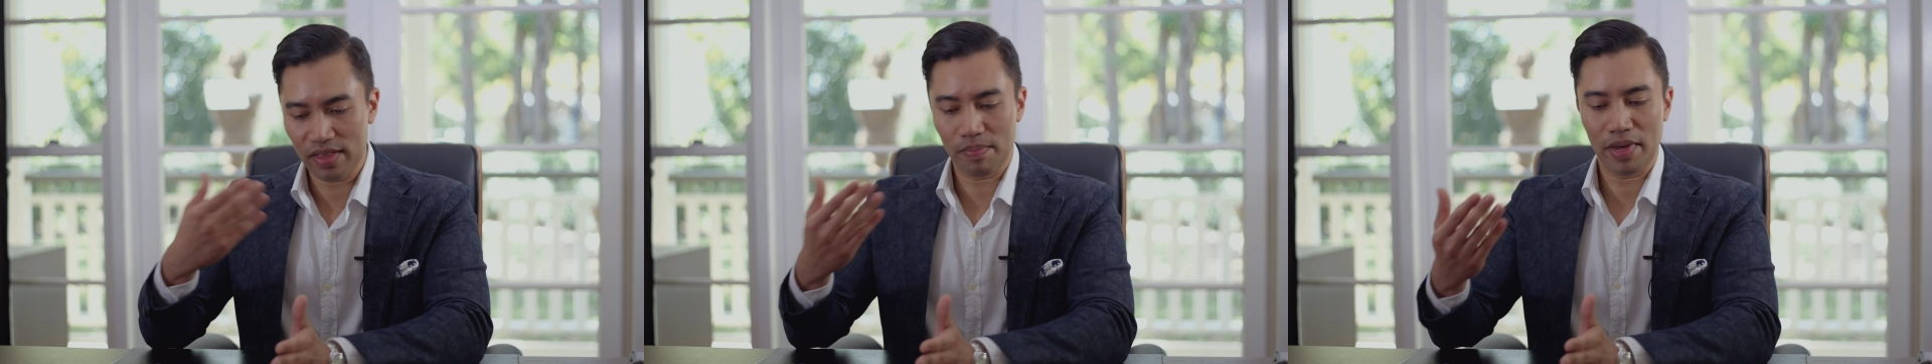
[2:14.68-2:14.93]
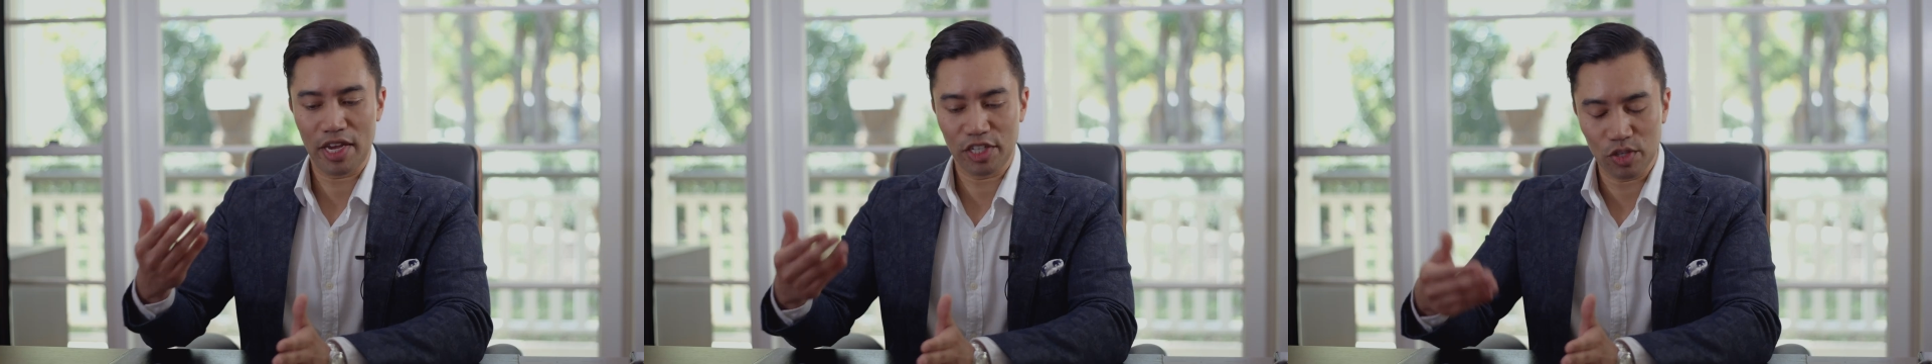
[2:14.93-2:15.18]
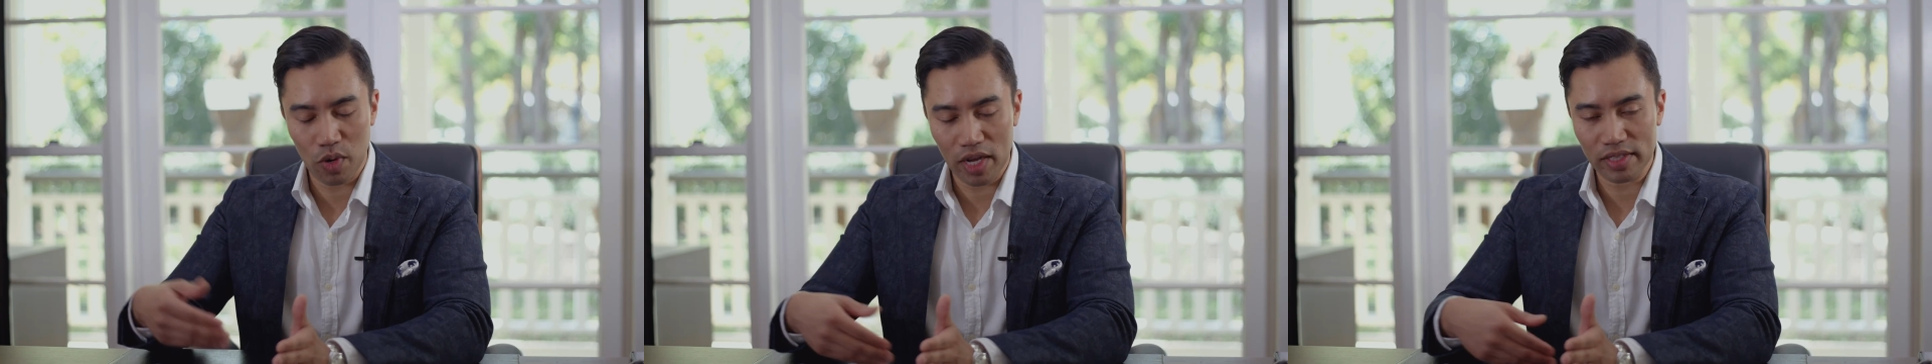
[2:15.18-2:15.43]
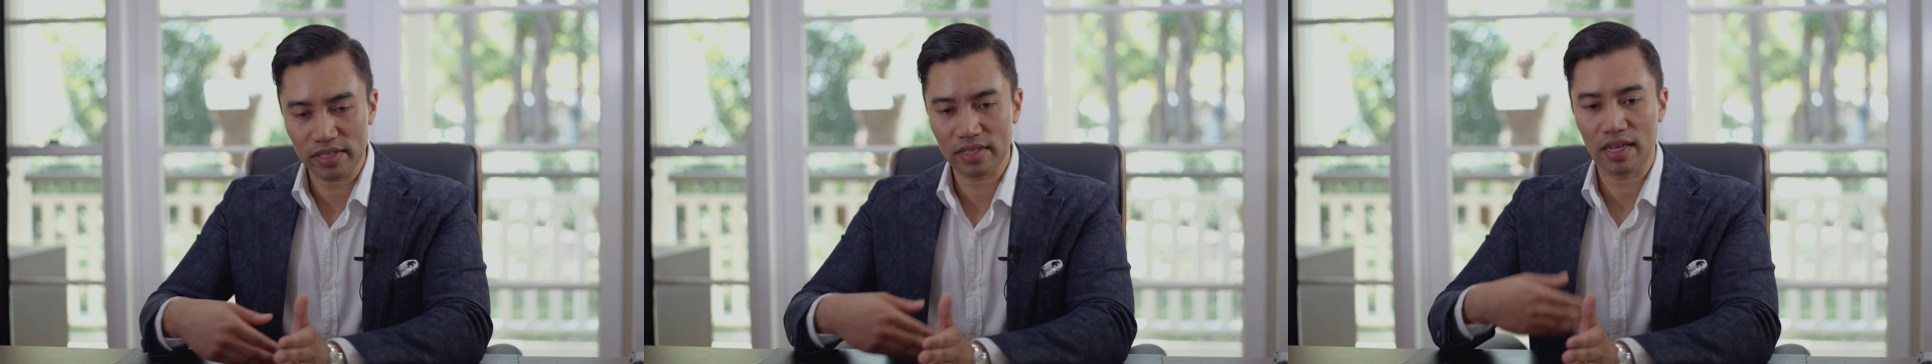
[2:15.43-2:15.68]
the patient
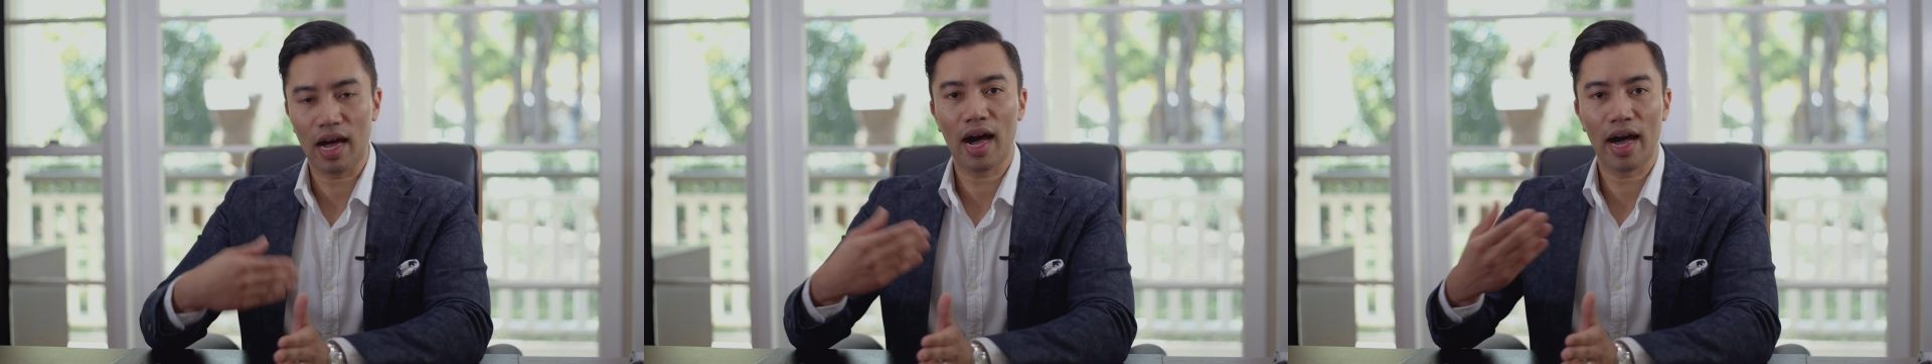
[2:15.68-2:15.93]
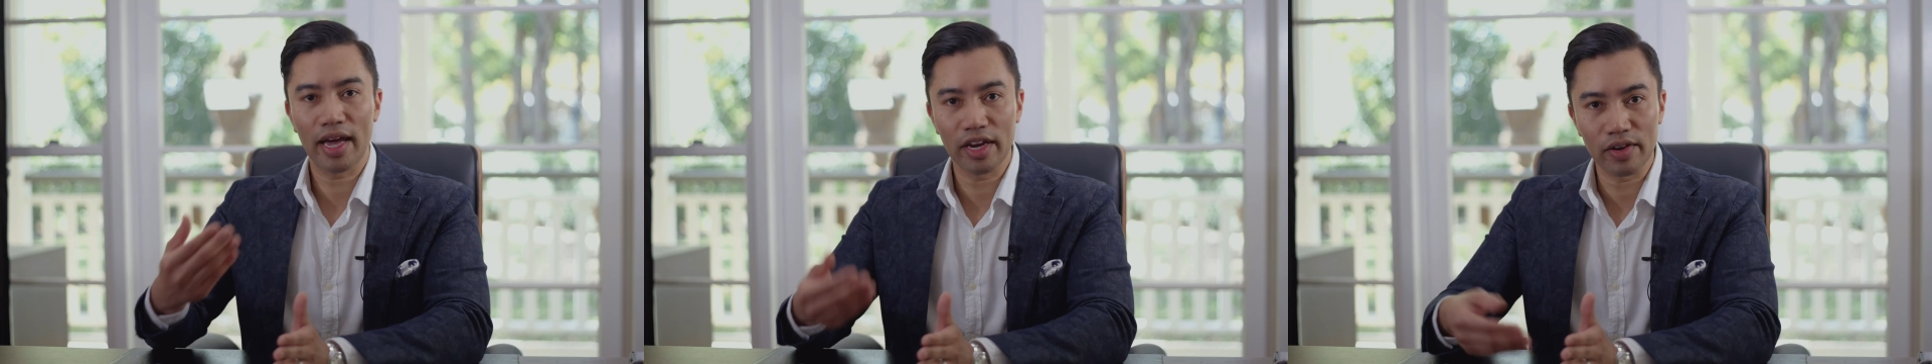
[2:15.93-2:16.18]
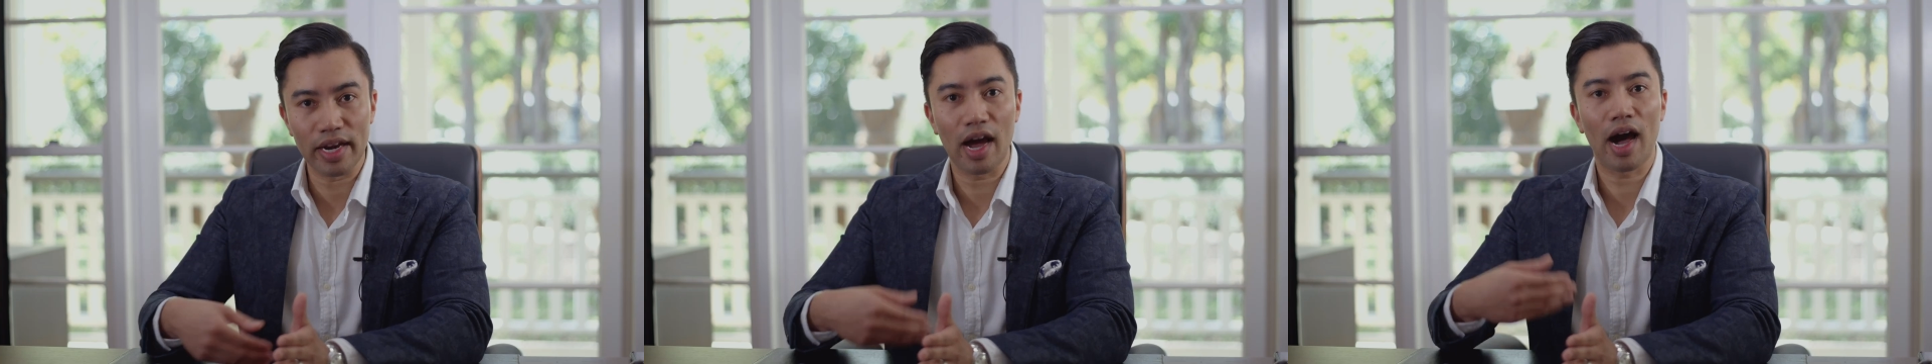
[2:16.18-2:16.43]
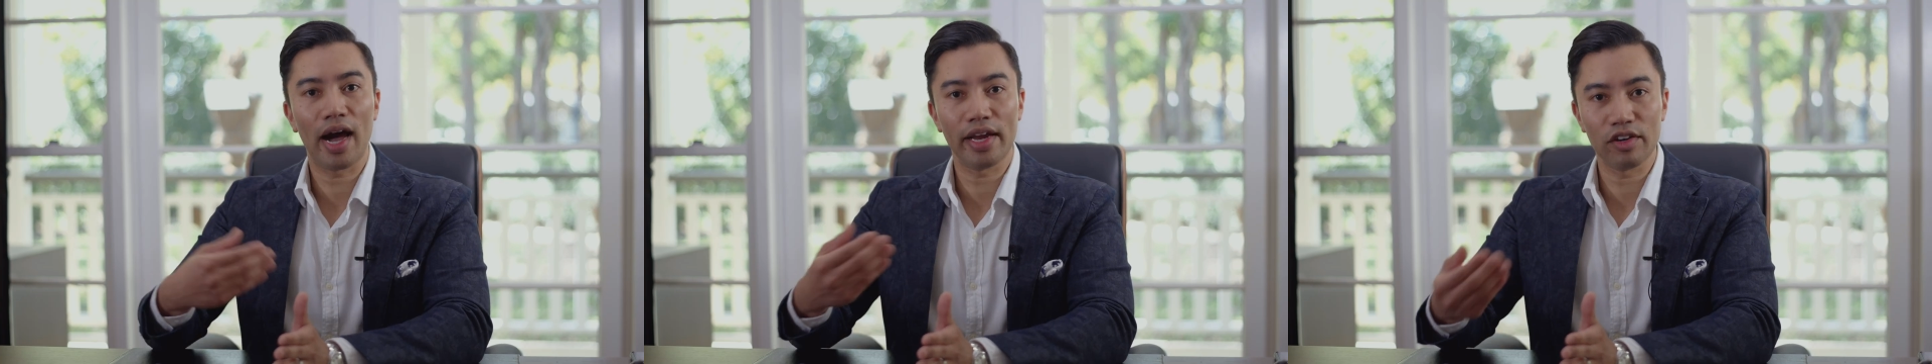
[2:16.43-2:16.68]
wants higher and
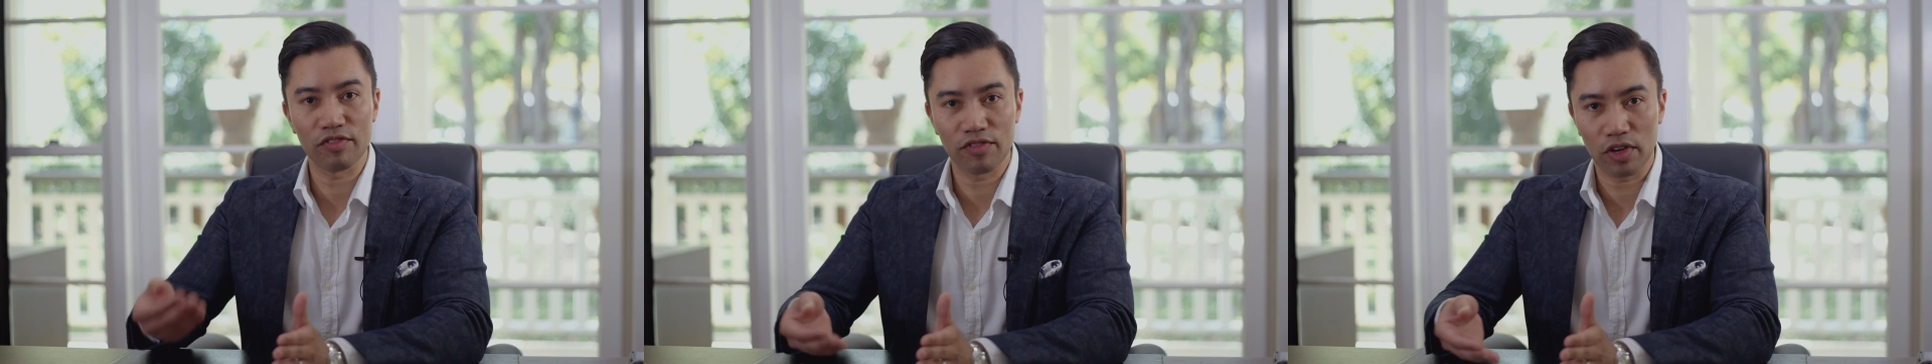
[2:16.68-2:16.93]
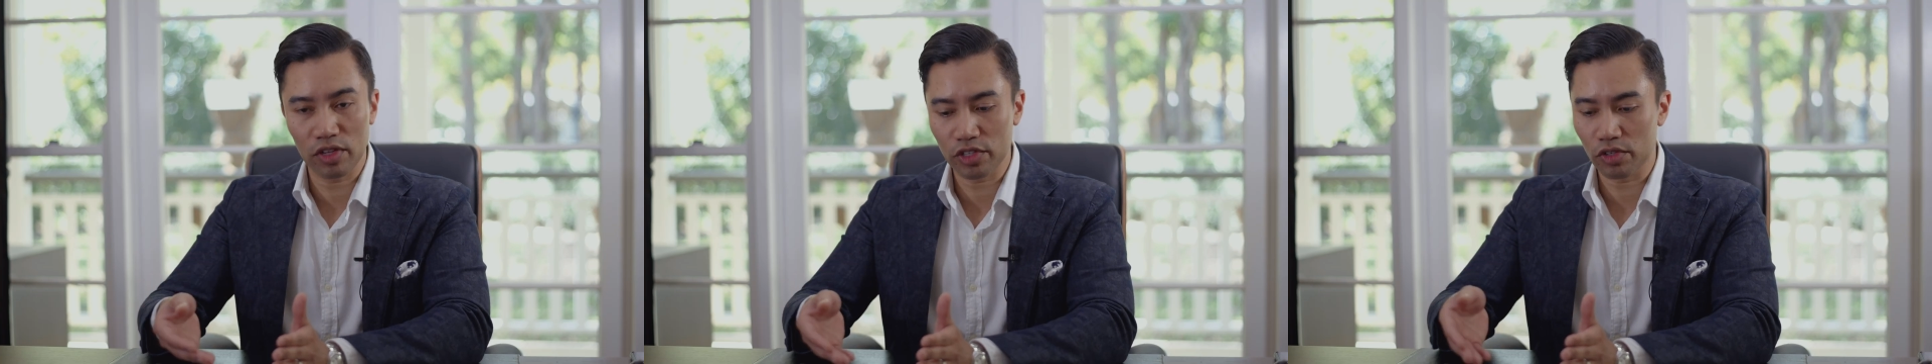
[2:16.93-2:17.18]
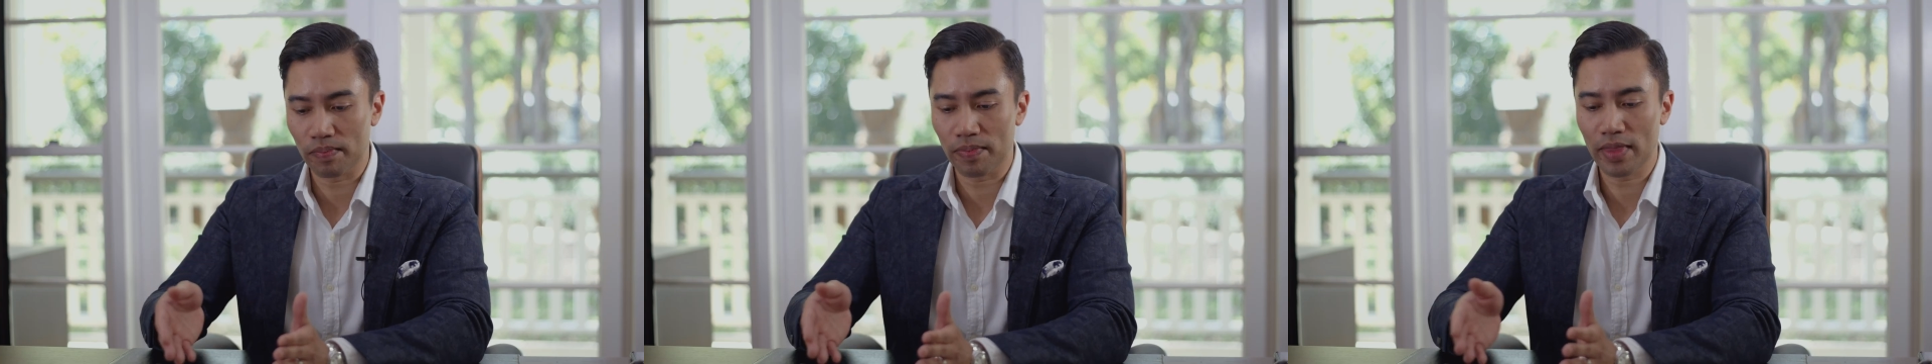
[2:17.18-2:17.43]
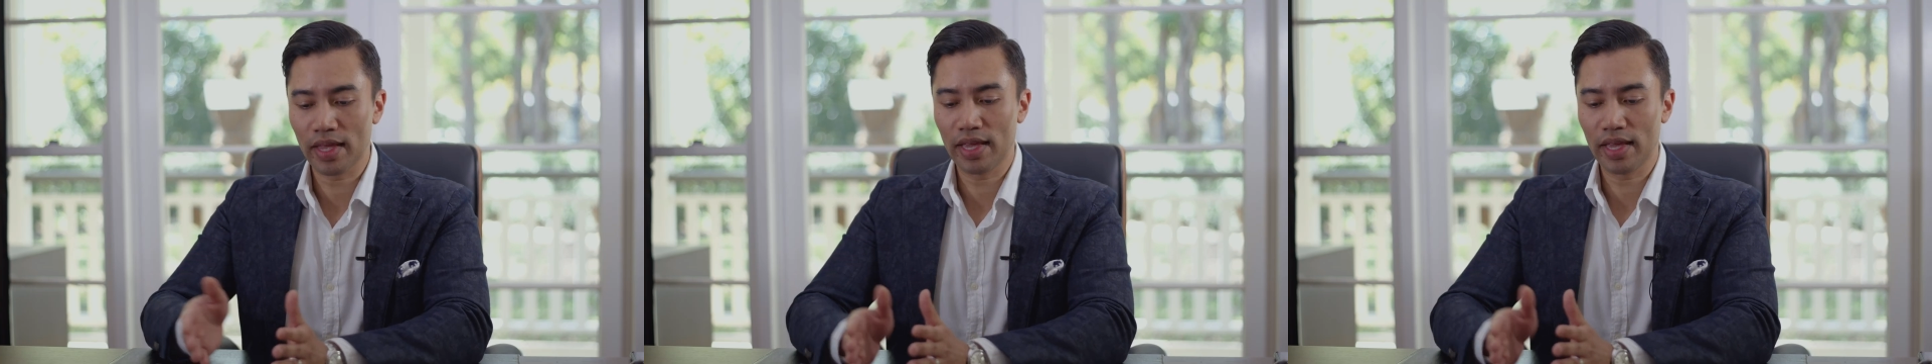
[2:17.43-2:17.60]
higher volume.